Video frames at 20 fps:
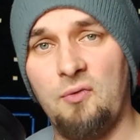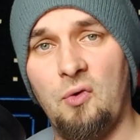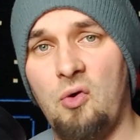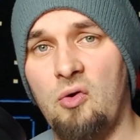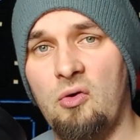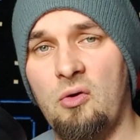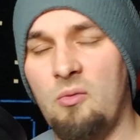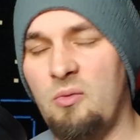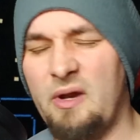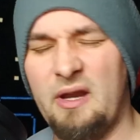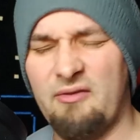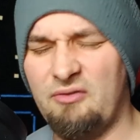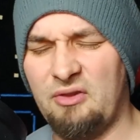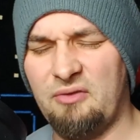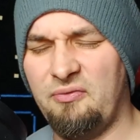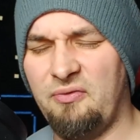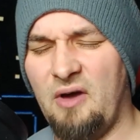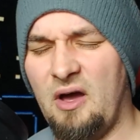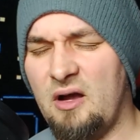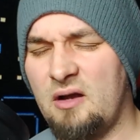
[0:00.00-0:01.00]
or whatever the
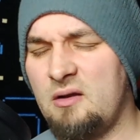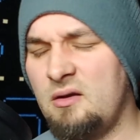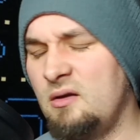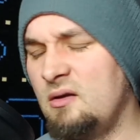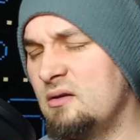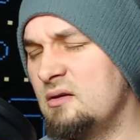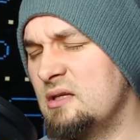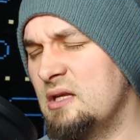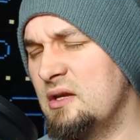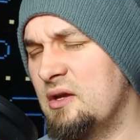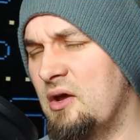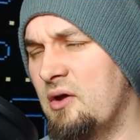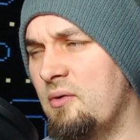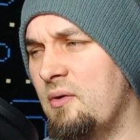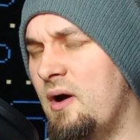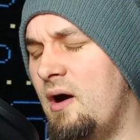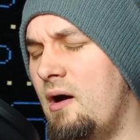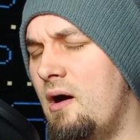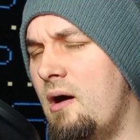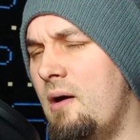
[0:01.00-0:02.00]
fuck, you know,
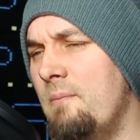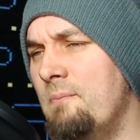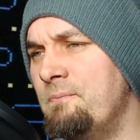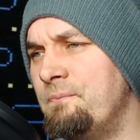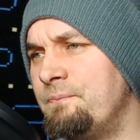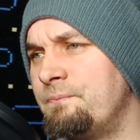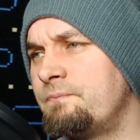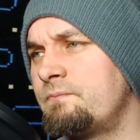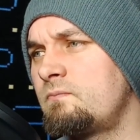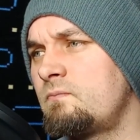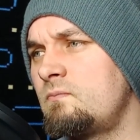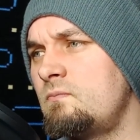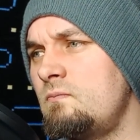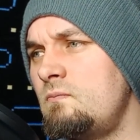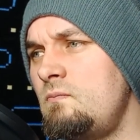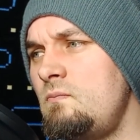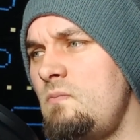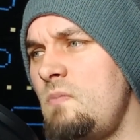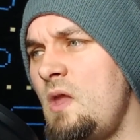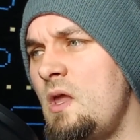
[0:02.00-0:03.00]
um,
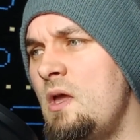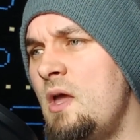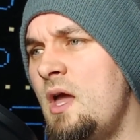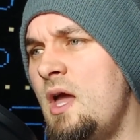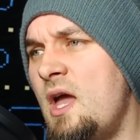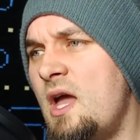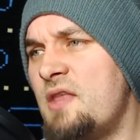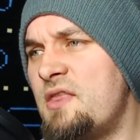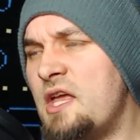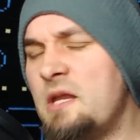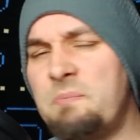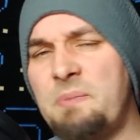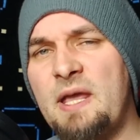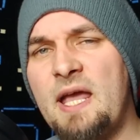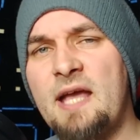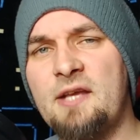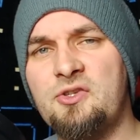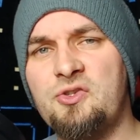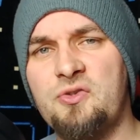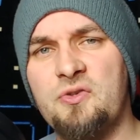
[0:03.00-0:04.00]
there'd be
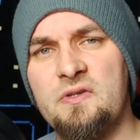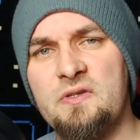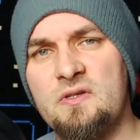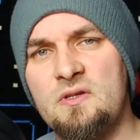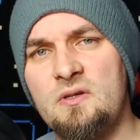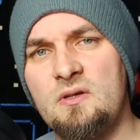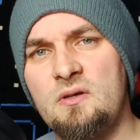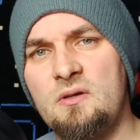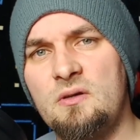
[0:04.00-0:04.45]
extras.